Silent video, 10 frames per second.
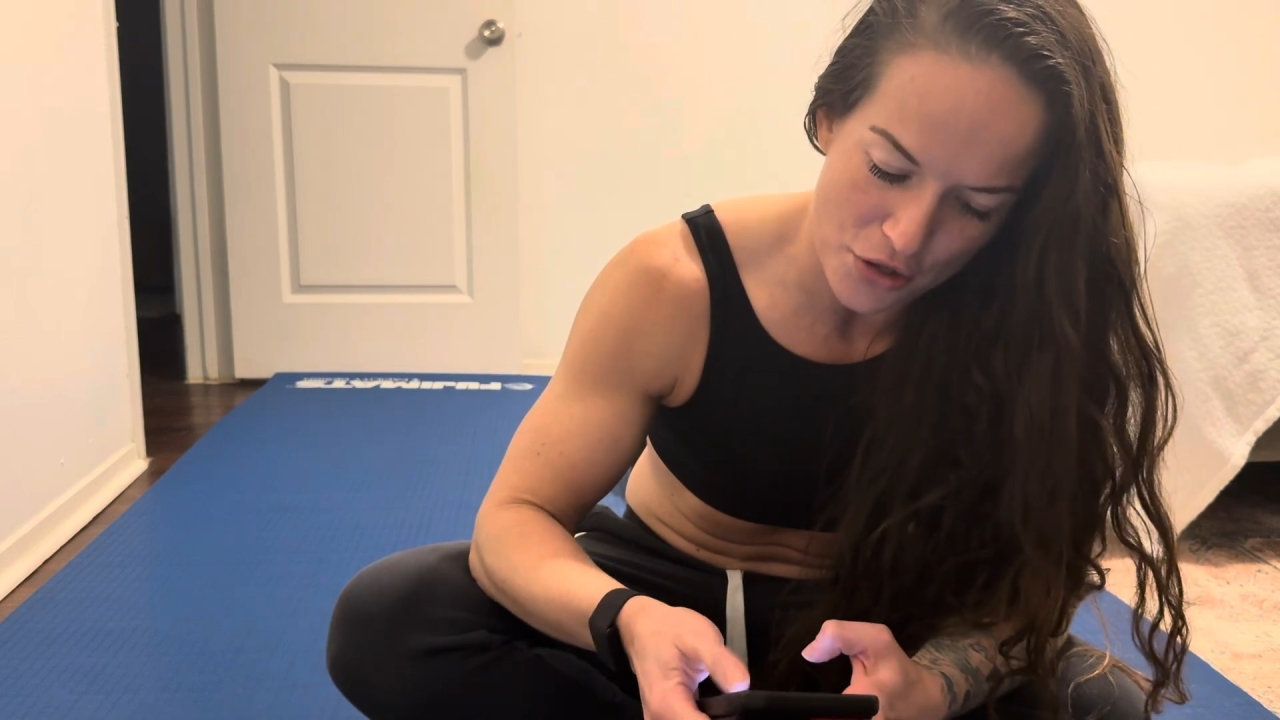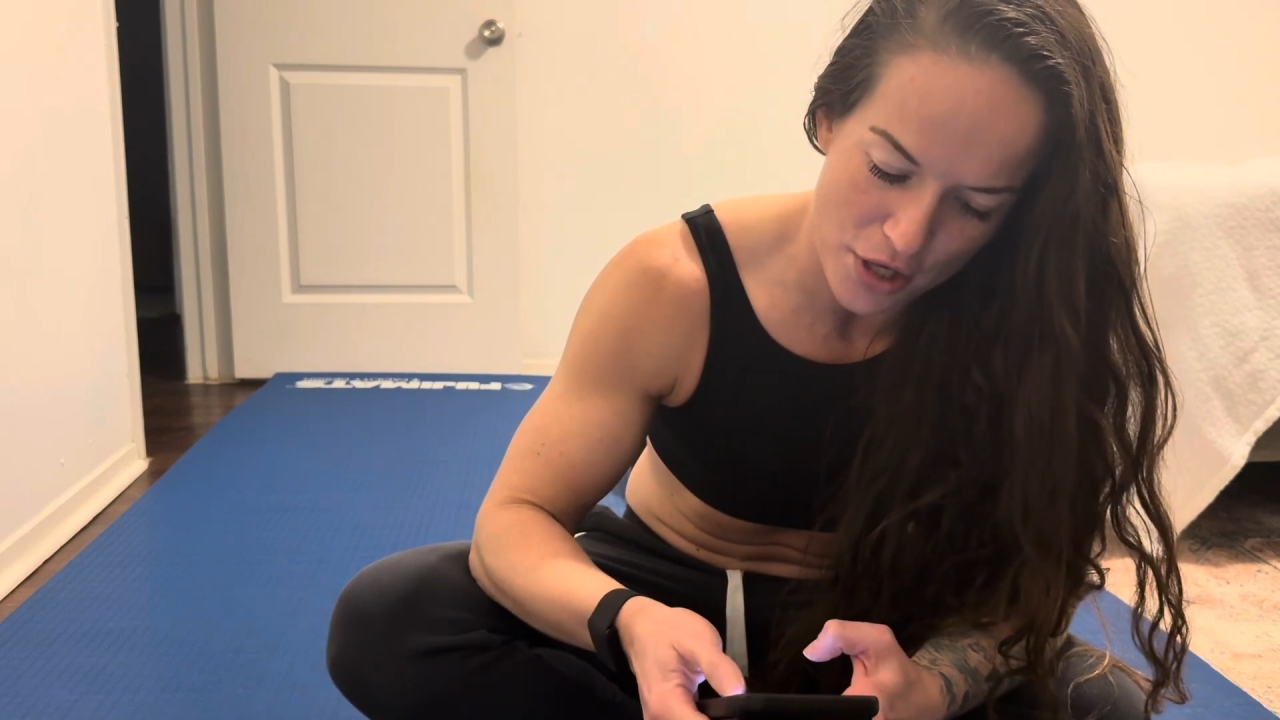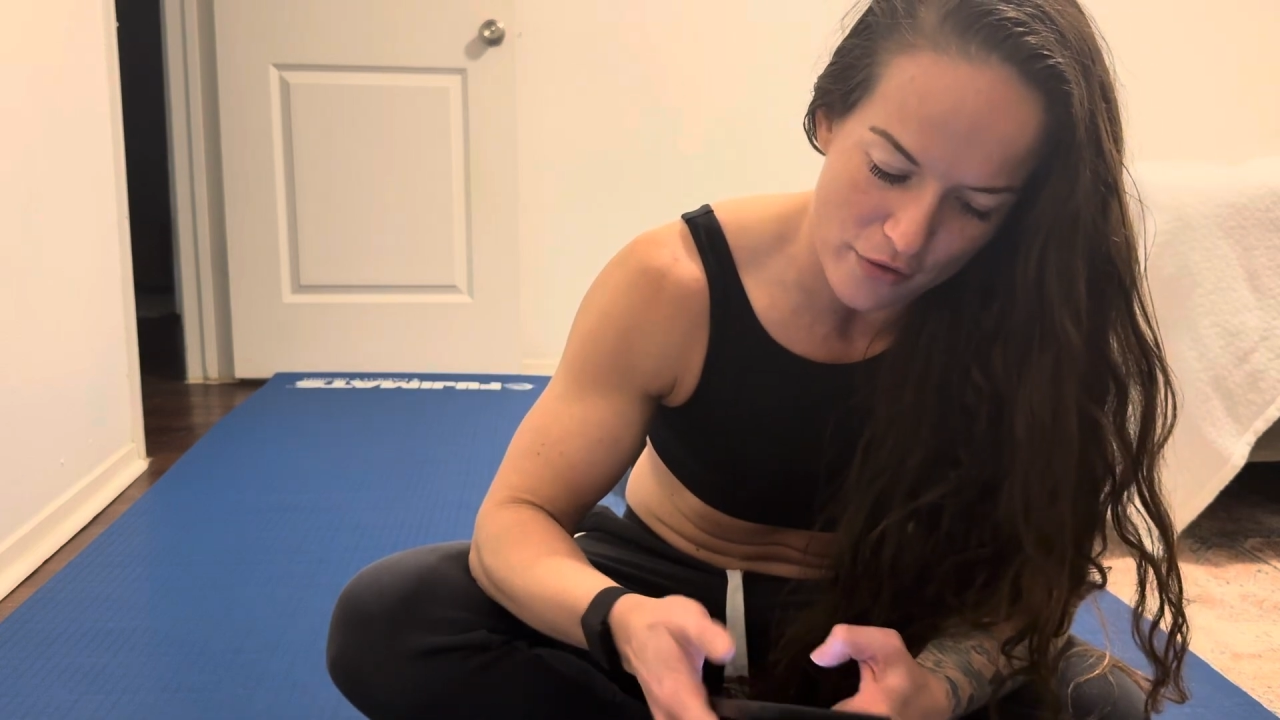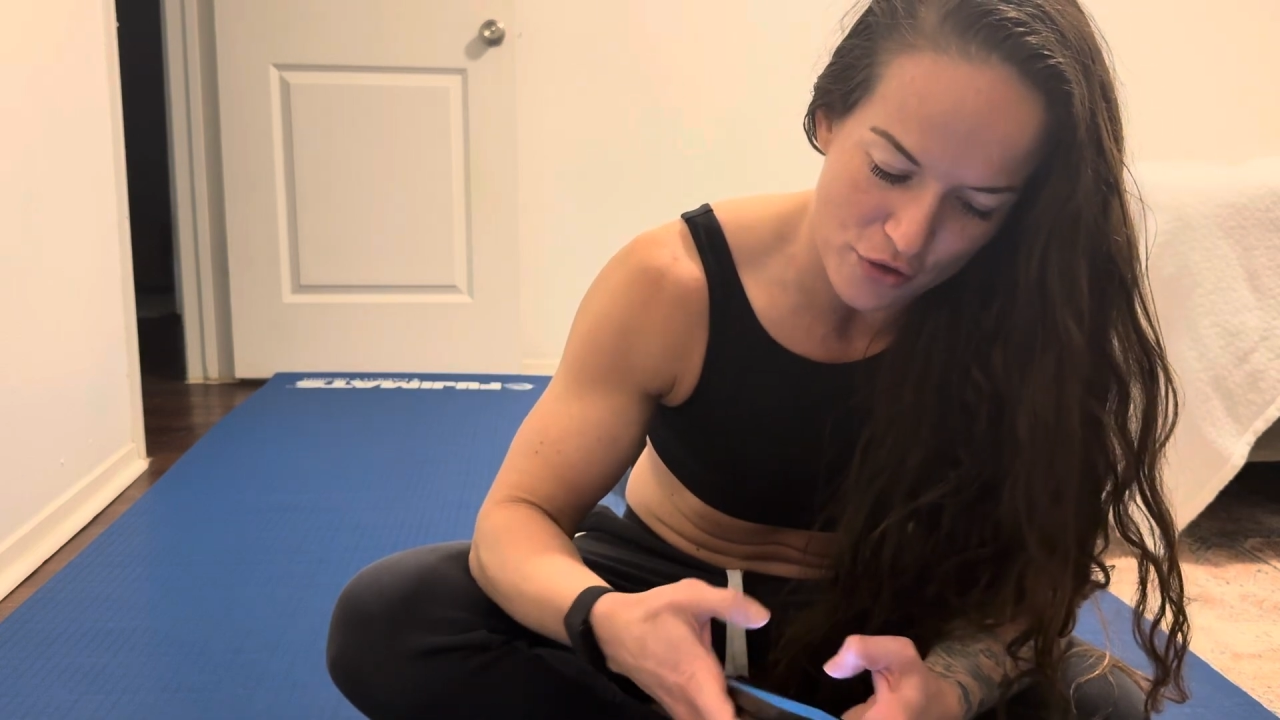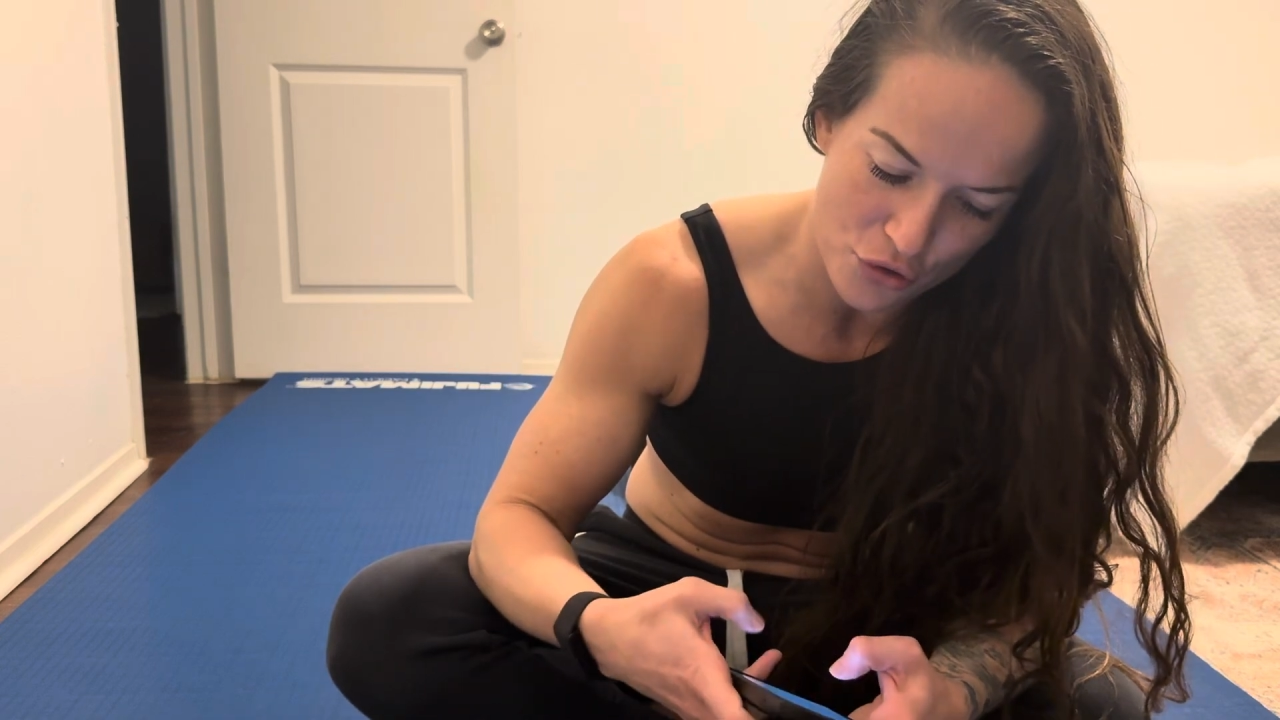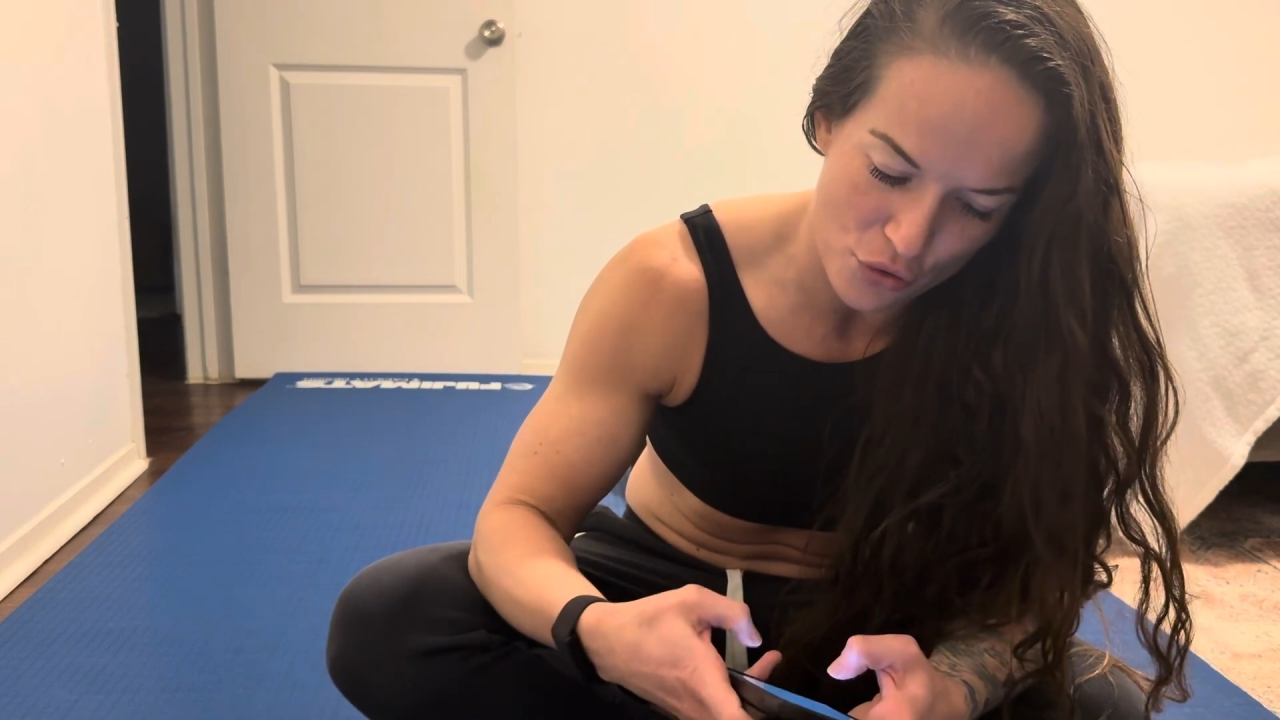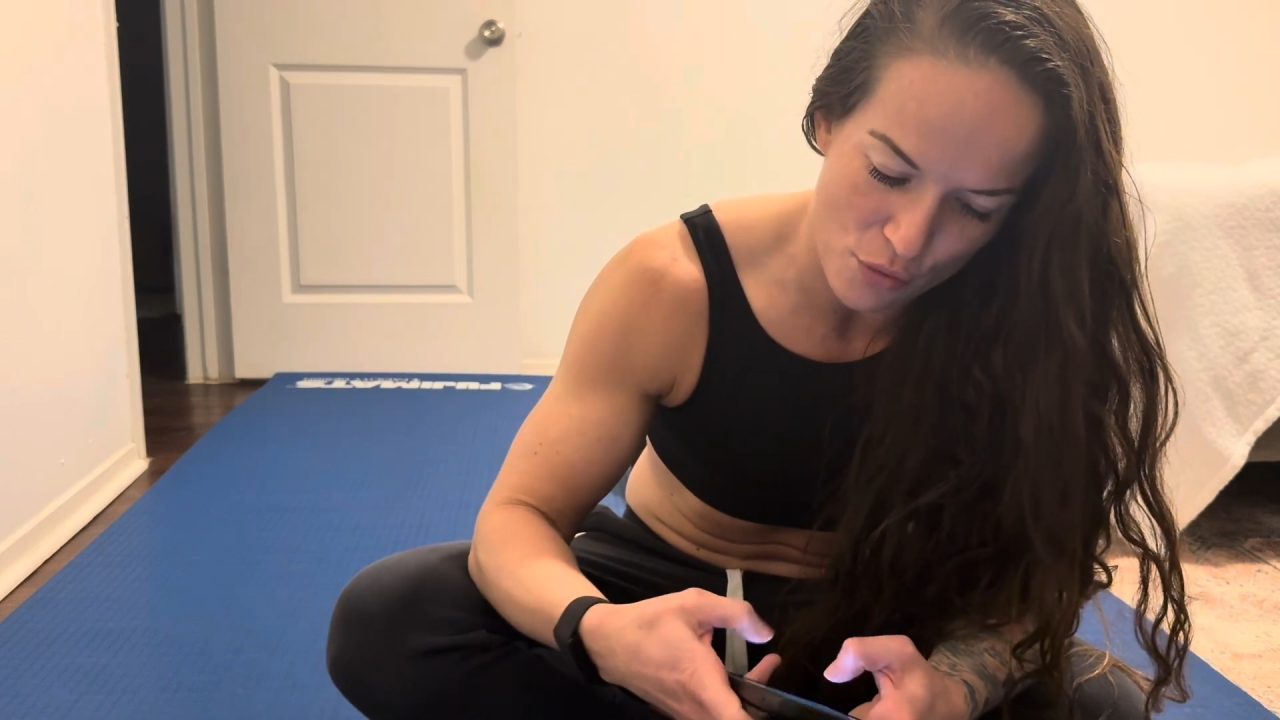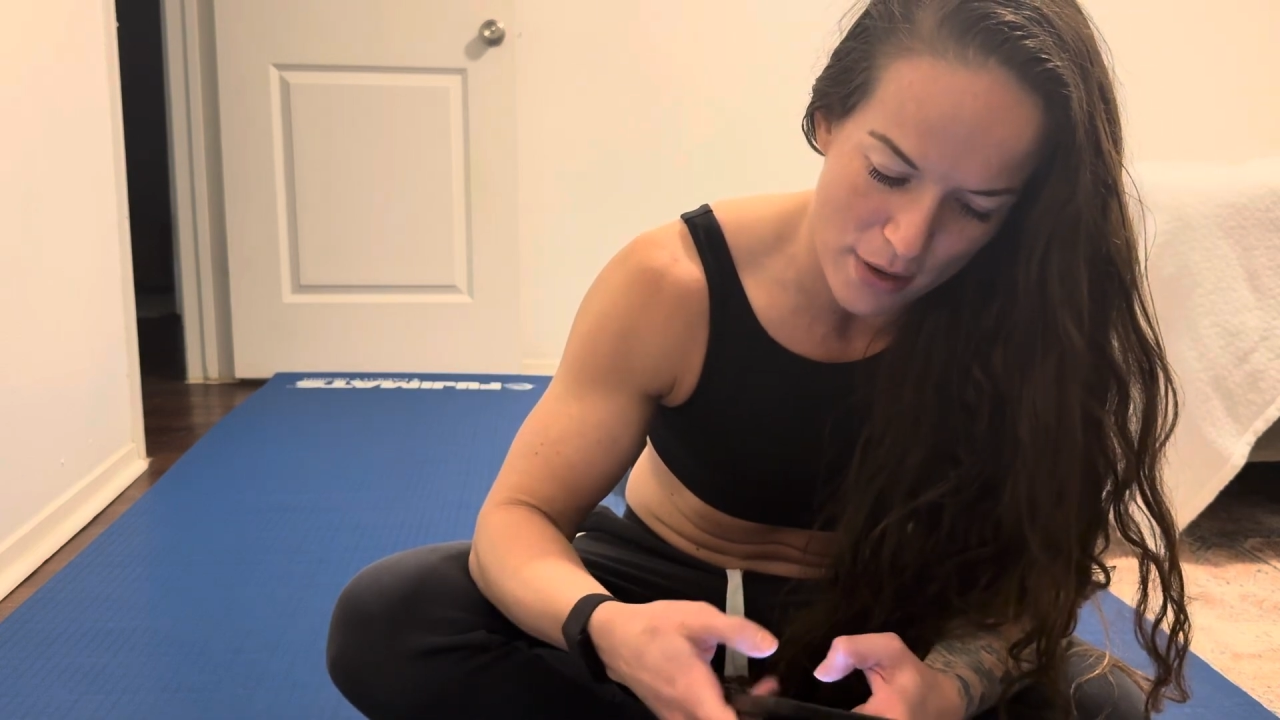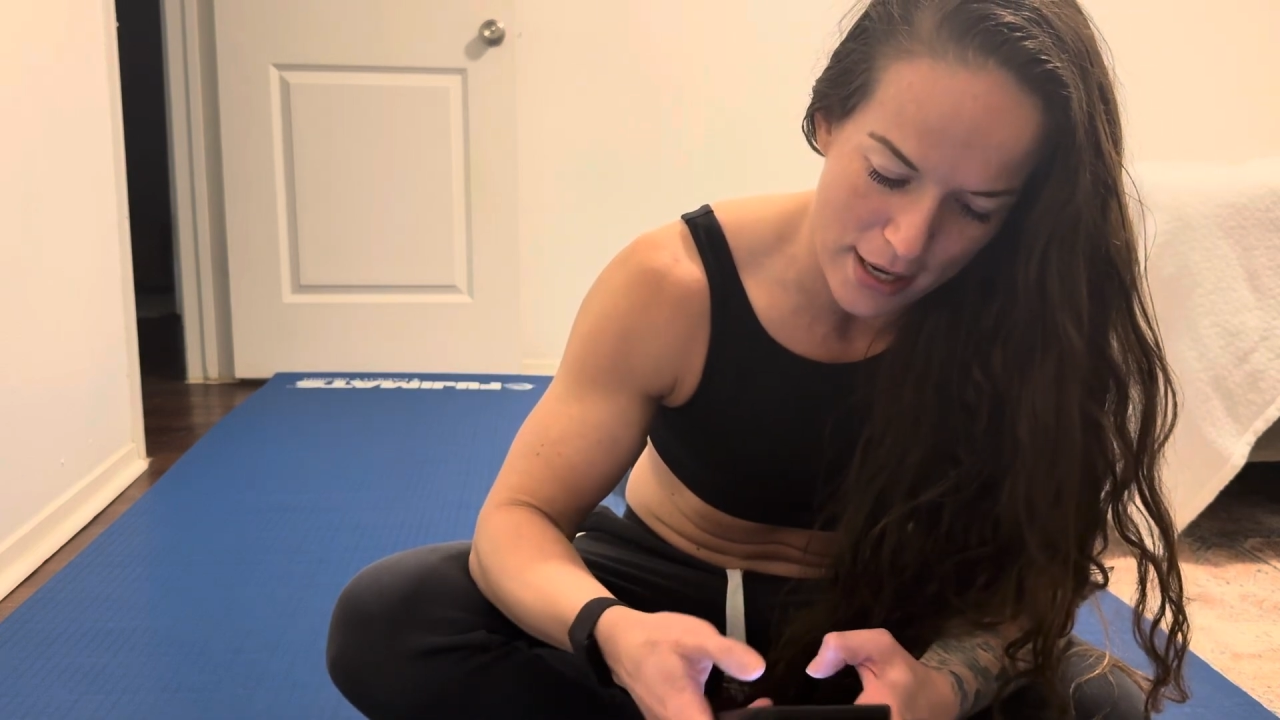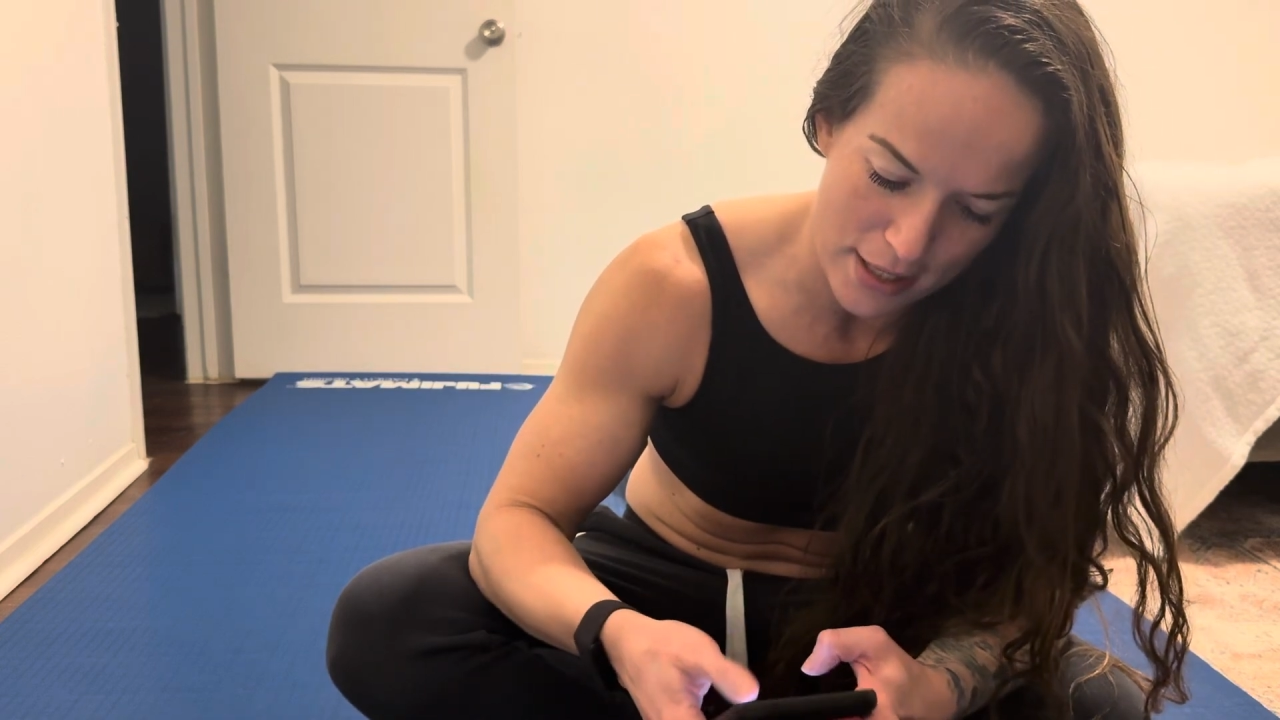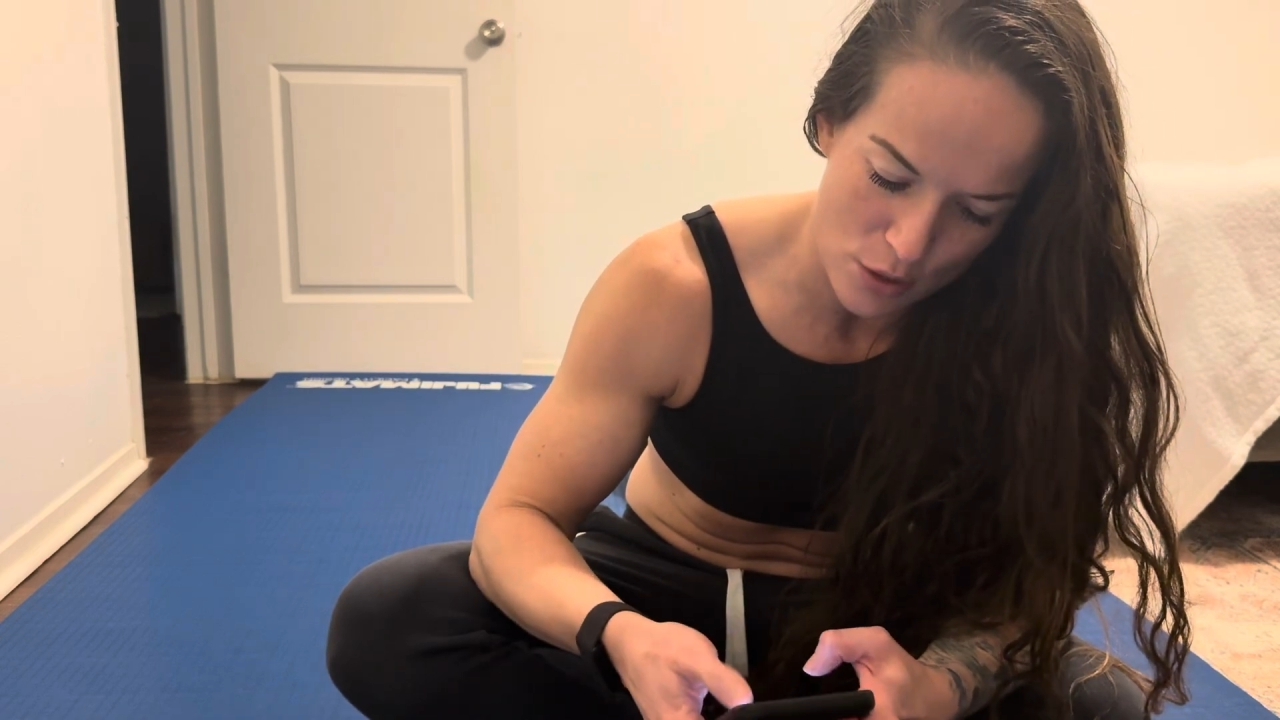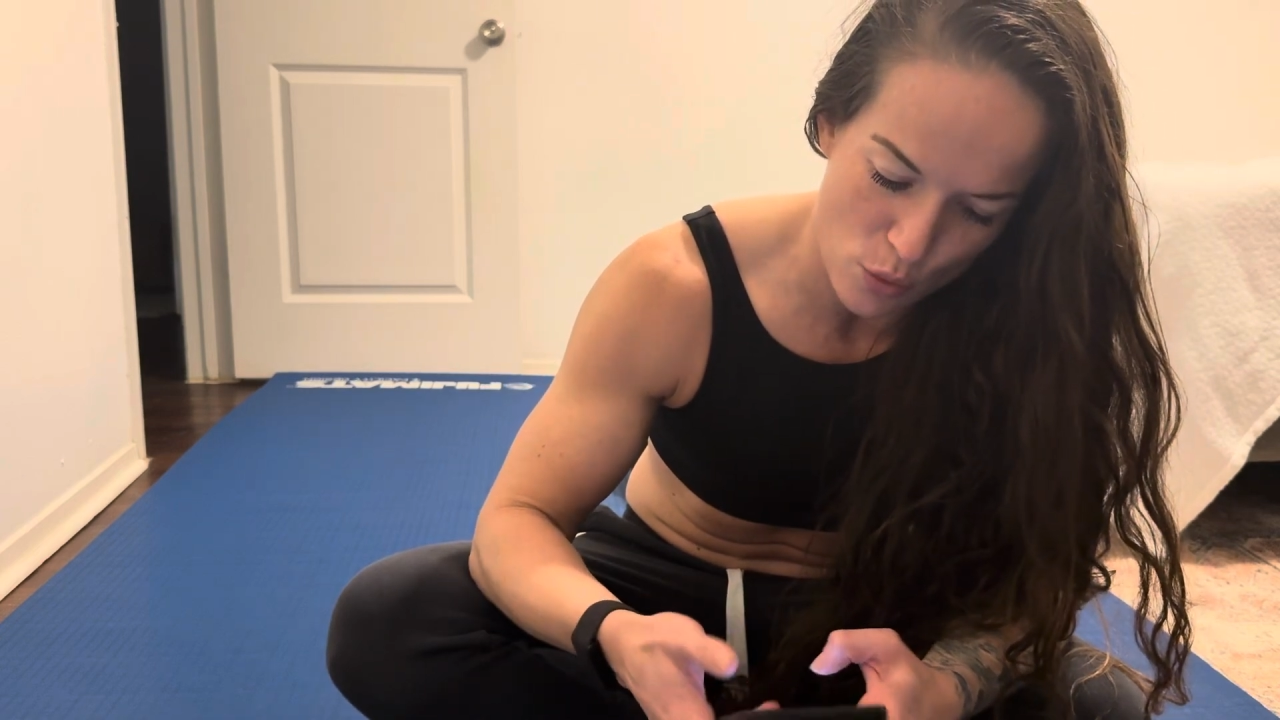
of 2 minutes.